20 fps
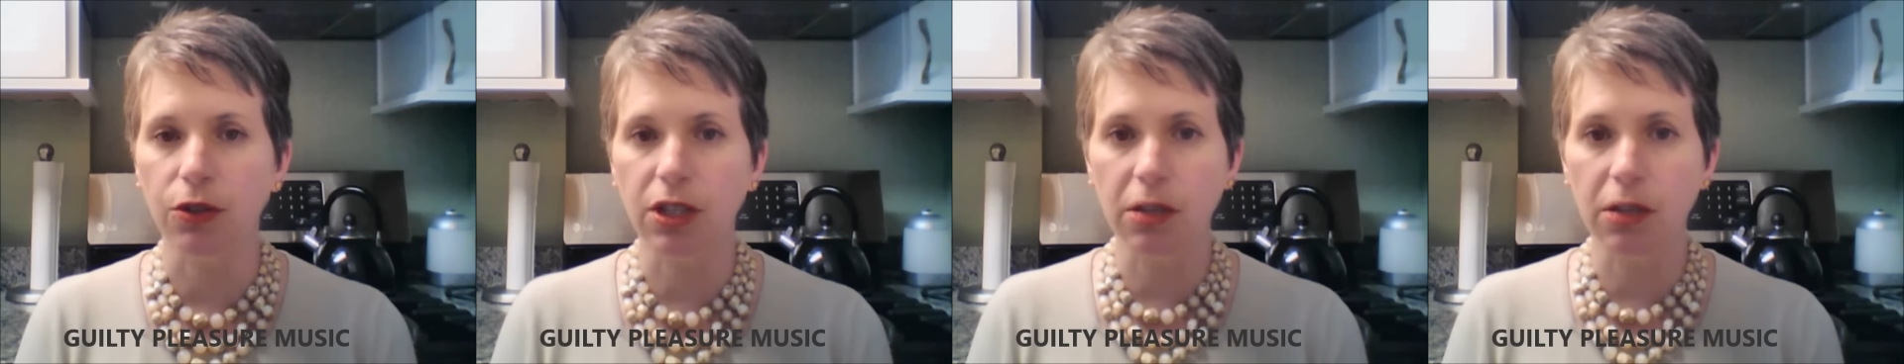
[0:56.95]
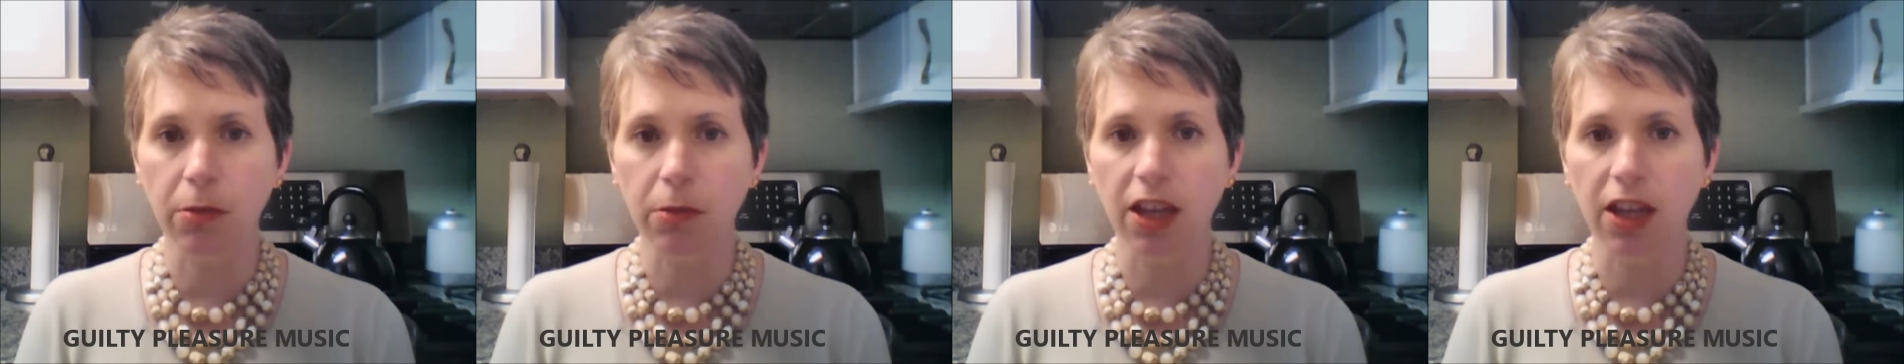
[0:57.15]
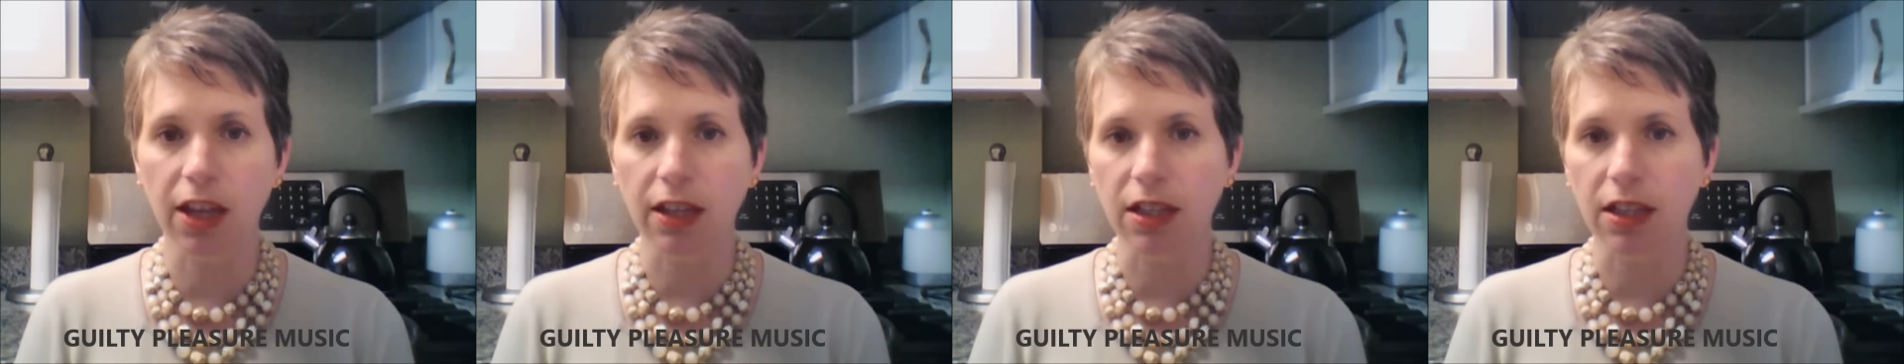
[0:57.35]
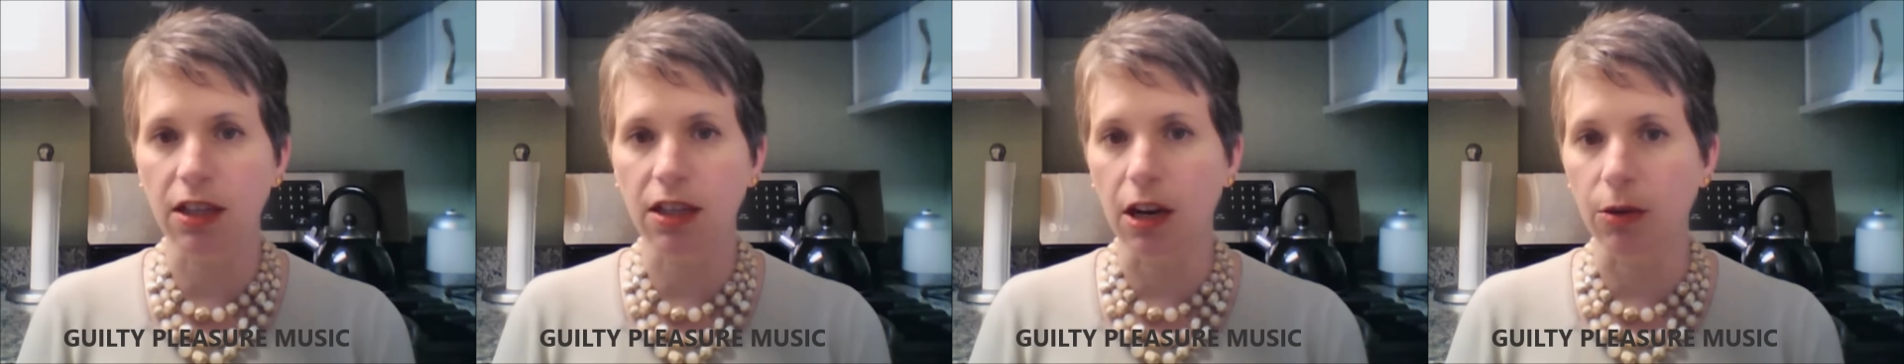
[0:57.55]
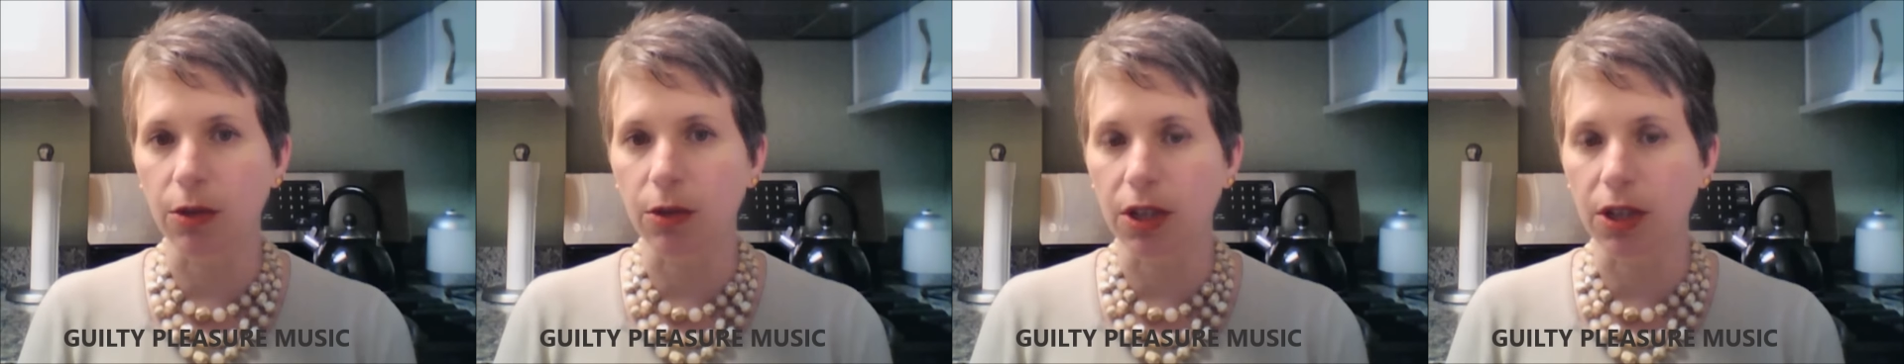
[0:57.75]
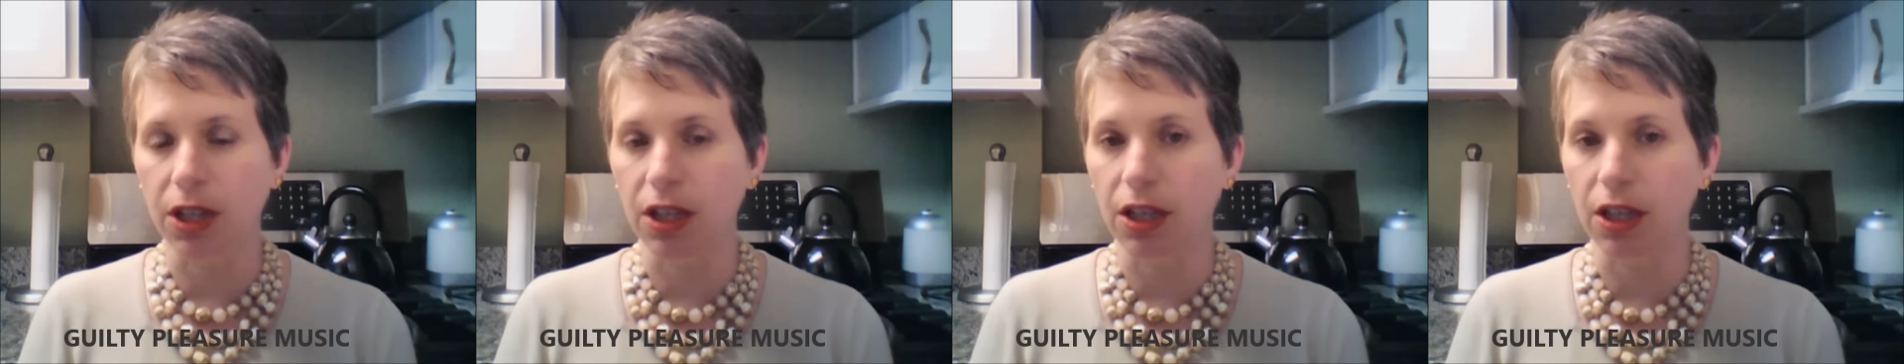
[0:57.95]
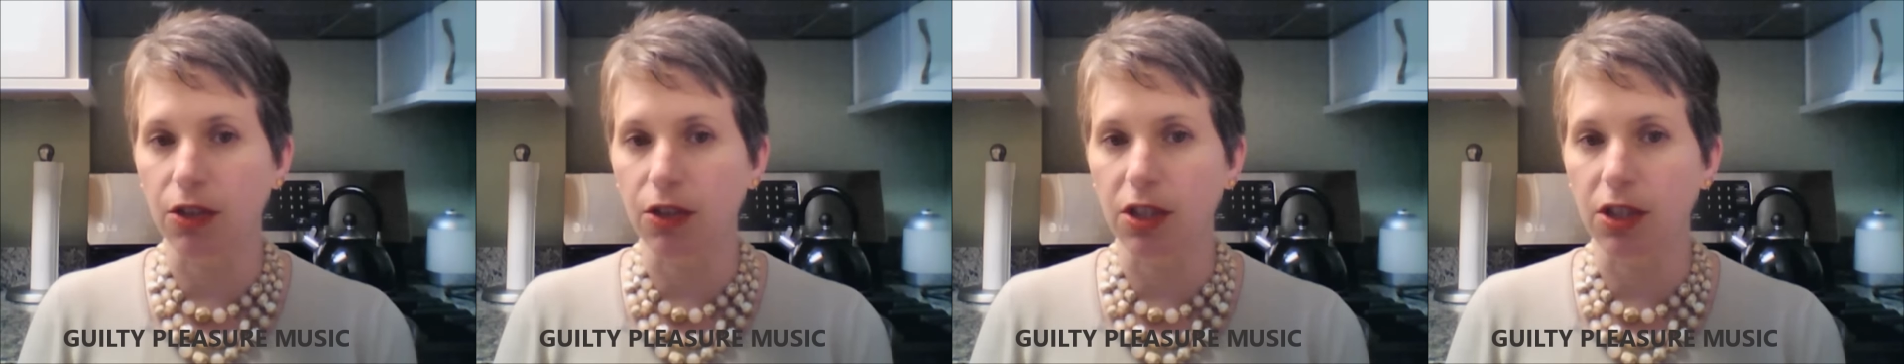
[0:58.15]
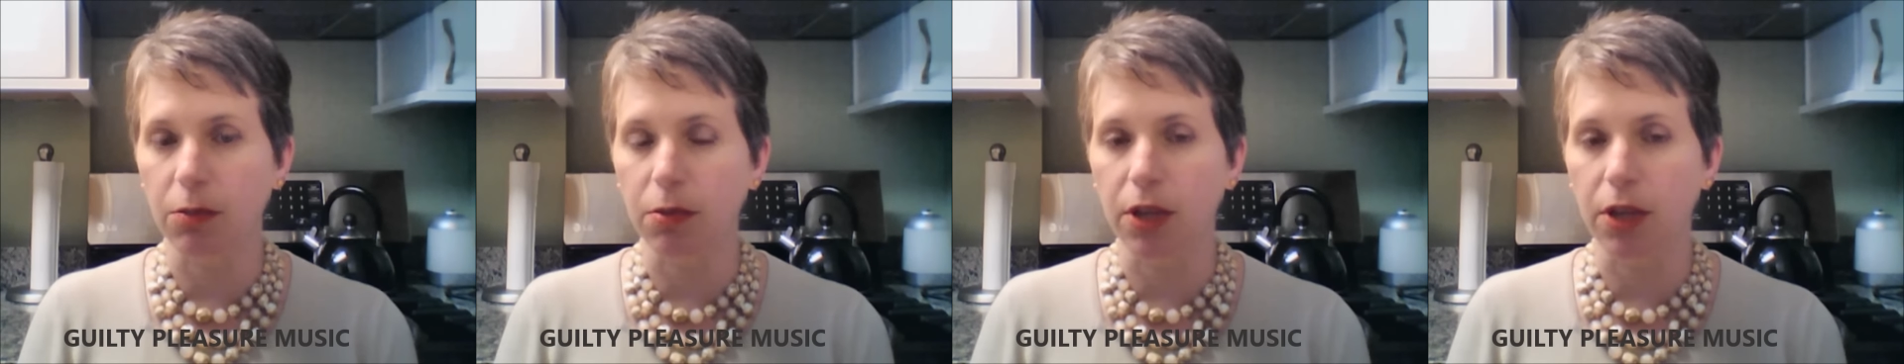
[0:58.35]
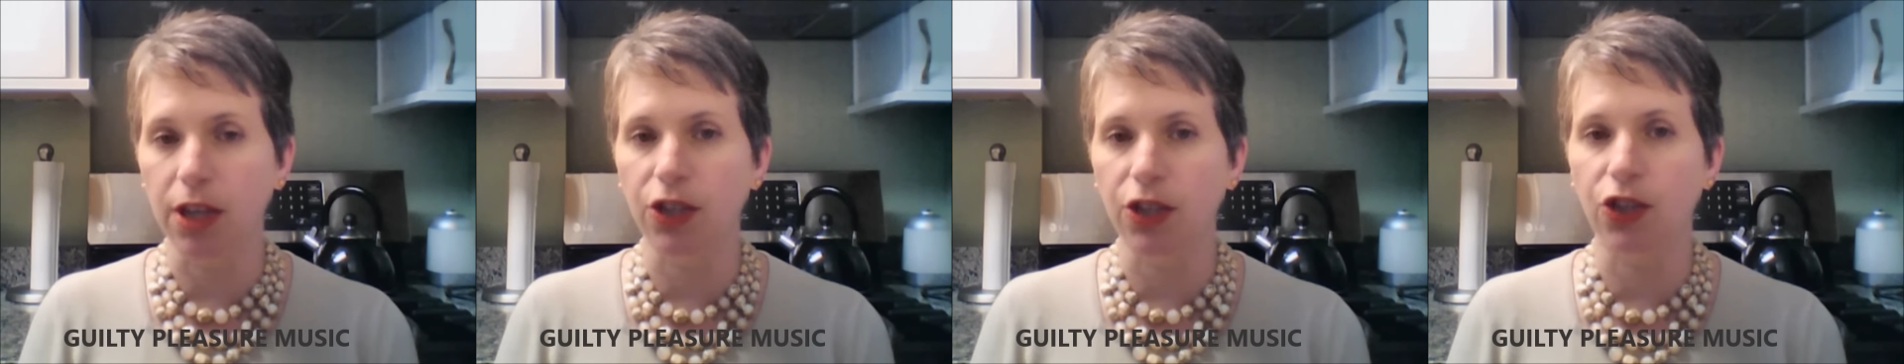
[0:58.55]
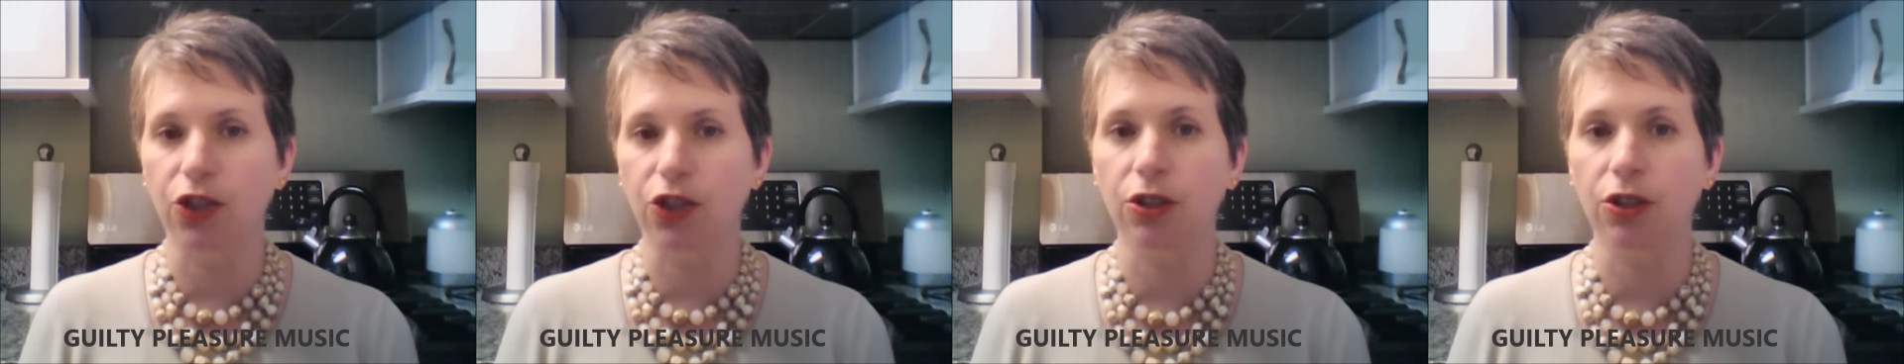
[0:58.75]
To me, that's not really a guilty
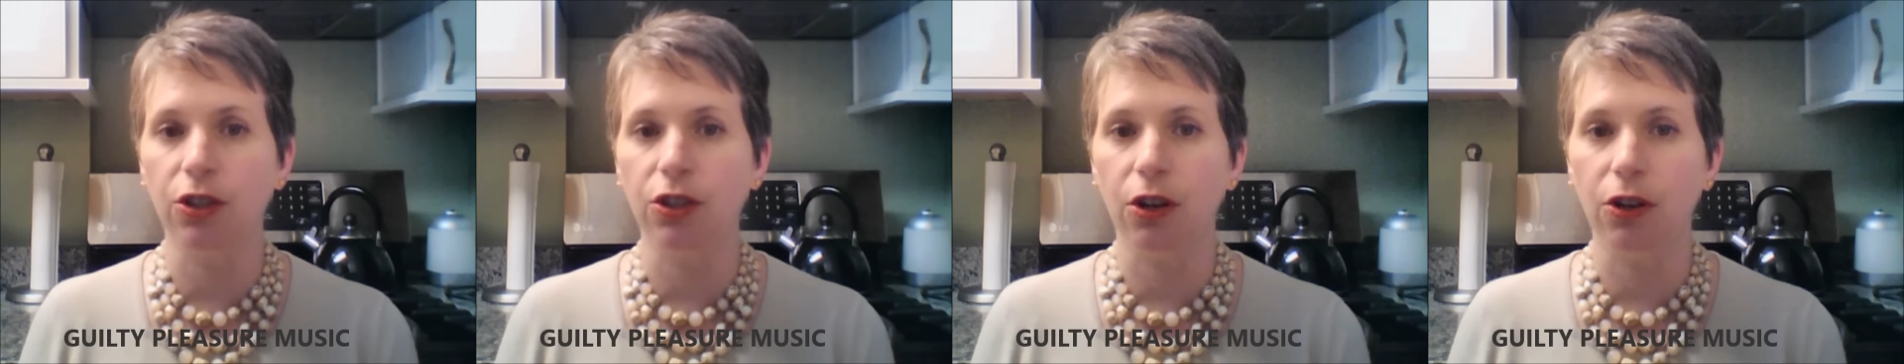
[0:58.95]
pleasure,